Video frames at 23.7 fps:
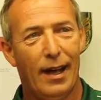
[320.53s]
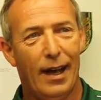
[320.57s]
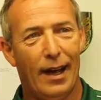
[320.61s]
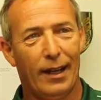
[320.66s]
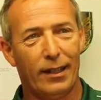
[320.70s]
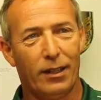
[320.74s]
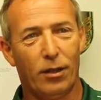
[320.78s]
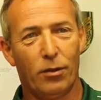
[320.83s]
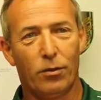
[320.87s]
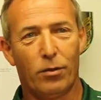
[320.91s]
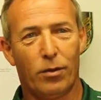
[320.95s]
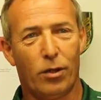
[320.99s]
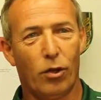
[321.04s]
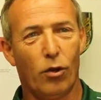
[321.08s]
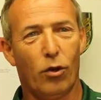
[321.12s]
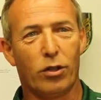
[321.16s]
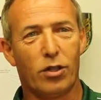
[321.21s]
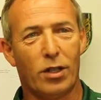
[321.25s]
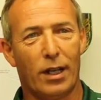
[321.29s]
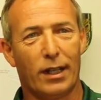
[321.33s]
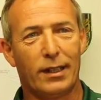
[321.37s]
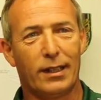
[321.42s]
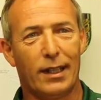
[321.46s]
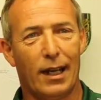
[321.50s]
and they all
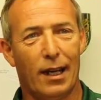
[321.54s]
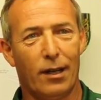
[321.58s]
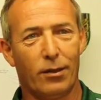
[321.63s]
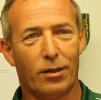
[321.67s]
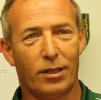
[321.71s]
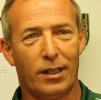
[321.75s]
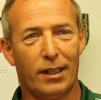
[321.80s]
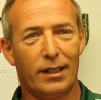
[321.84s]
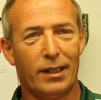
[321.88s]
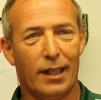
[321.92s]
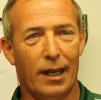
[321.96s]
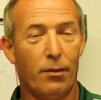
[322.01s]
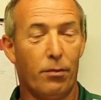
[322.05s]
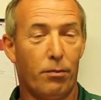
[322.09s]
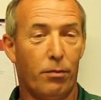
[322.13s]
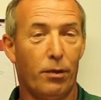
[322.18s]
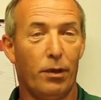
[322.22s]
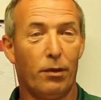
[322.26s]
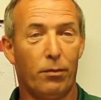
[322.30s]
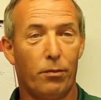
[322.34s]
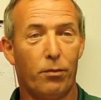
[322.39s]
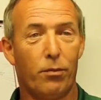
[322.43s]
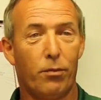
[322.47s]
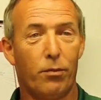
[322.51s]
sat down and said, yeah,
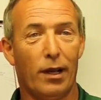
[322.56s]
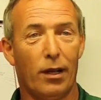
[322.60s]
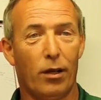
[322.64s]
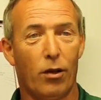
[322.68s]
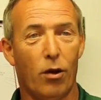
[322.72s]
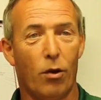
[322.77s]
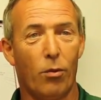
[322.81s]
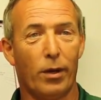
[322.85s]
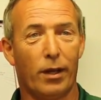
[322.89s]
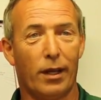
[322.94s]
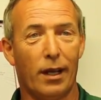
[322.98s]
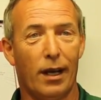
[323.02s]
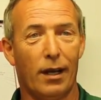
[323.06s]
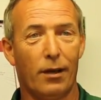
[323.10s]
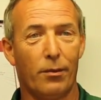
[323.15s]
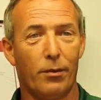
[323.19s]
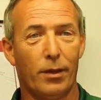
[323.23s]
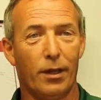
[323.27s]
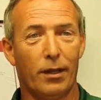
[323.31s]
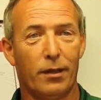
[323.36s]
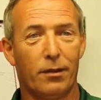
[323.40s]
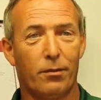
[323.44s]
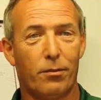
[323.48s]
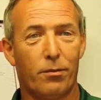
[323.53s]
we'll go with that,
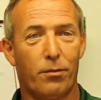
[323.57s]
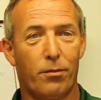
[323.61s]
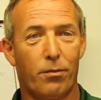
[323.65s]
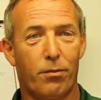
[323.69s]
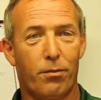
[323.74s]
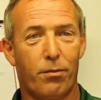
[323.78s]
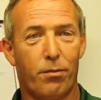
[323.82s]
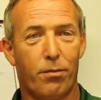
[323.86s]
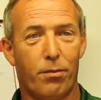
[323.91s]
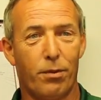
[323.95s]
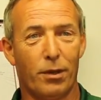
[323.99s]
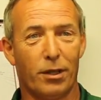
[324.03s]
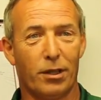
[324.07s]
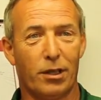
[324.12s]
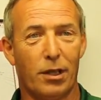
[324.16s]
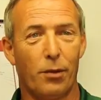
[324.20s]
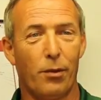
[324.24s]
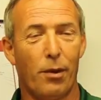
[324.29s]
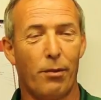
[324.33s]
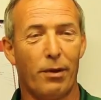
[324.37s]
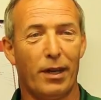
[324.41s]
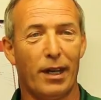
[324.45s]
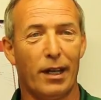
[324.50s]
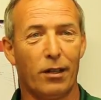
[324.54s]
and we'll see
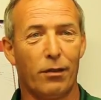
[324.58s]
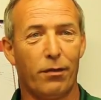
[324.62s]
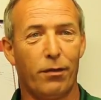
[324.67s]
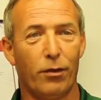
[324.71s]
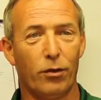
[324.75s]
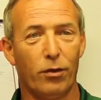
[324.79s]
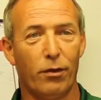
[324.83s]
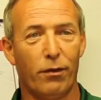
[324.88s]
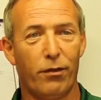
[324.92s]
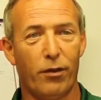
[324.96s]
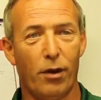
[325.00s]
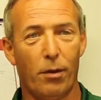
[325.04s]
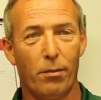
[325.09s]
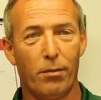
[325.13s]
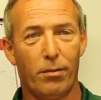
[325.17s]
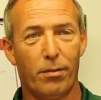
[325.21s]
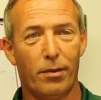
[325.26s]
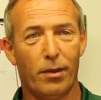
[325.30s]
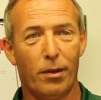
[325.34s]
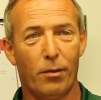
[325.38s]
where we can get the funding from.